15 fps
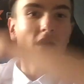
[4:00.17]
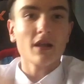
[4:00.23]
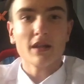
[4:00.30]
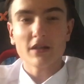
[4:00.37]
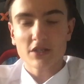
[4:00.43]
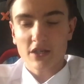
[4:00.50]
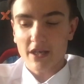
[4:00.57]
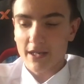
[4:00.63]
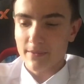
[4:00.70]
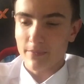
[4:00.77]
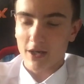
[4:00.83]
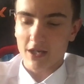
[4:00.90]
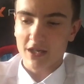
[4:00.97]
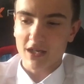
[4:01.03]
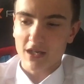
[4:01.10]
and then she came
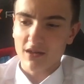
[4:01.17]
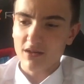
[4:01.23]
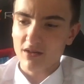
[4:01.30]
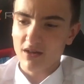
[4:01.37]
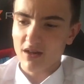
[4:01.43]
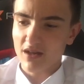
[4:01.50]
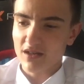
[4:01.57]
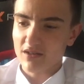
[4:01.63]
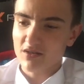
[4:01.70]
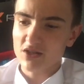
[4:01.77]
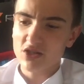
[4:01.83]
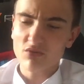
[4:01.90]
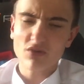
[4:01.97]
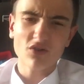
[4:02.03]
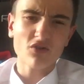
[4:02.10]
back in. Like,
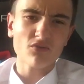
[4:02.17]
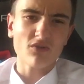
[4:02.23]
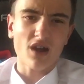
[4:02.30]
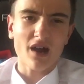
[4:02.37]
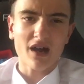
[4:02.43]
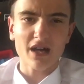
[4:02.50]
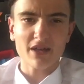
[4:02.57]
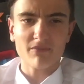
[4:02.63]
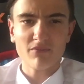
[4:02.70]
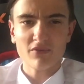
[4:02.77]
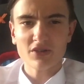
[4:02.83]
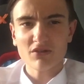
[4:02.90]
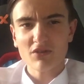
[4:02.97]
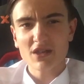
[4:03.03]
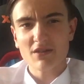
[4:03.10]
she was alright.
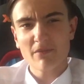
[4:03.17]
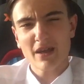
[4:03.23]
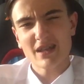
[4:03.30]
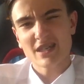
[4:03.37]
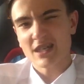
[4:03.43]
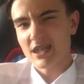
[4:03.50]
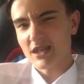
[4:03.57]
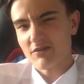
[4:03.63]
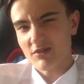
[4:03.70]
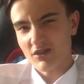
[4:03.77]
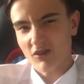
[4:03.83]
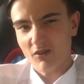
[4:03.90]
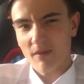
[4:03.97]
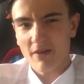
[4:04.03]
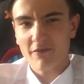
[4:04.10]
She was a bit
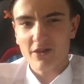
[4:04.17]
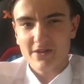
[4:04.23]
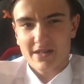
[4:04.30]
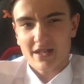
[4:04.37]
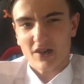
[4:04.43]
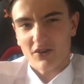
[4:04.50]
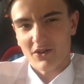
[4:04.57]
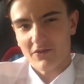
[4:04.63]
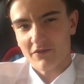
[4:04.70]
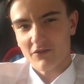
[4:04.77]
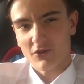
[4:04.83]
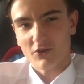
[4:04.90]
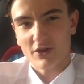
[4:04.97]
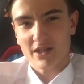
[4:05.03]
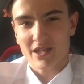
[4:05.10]
teary up. I felt sorry
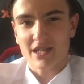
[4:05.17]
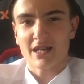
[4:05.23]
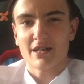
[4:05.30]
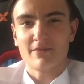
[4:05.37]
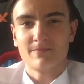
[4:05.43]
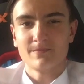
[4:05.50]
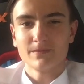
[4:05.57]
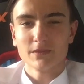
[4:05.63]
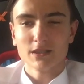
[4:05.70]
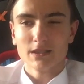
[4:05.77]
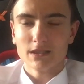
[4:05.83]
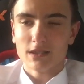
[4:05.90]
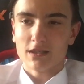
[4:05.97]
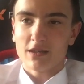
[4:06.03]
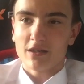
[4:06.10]
for her, so,
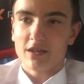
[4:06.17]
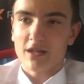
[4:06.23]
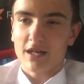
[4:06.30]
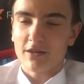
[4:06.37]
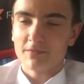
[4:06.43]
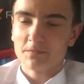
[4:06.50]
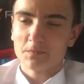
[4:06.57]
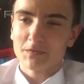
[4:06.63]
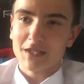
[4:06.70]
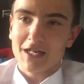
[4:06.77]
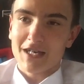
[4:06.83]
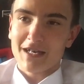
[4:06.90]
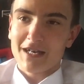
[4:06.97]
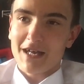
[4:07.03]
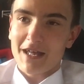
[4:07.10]
you know.
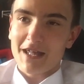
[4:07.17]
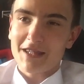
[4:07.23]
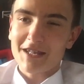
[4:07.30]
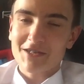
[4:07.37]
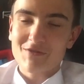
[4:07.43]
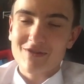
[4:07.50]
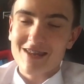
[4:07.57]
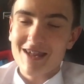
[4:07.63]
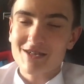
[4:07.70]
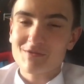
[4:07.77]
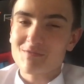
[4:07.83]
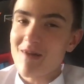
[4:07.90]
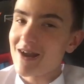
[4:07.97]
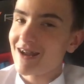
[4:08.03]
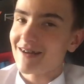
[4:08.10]
Uh, this was this
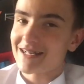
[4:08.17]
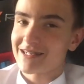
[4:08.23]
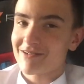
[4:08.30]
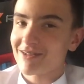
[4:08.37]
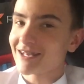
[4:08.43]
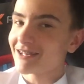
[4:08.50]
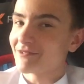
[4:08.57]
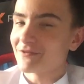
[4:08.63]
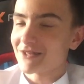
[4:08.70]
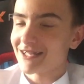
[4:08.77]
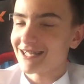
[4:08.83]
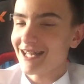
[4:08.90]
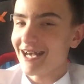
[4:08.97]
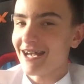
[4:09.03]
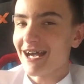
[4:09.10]
was my nice thing for
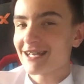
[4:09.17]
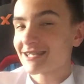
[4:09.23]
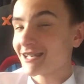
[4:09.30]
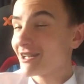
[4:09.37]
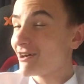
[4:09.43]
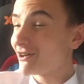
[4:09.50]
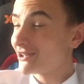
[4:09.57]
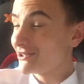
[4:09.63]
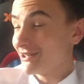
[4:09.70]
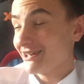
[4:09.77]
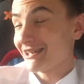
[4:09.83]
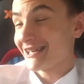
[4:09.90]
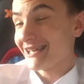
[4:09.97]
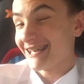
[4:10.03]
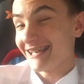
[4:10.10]
the day. I said, "Are you
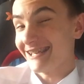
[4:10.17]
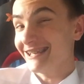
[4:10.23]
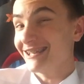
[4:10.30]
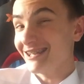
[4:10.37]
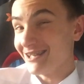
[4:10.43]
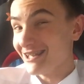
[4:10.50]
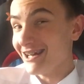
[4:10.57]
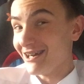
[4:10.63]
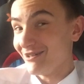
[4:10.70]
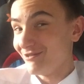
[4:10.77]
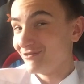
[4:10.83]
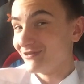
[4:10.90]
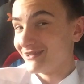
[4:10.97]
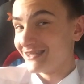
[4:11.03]
okay?" You know,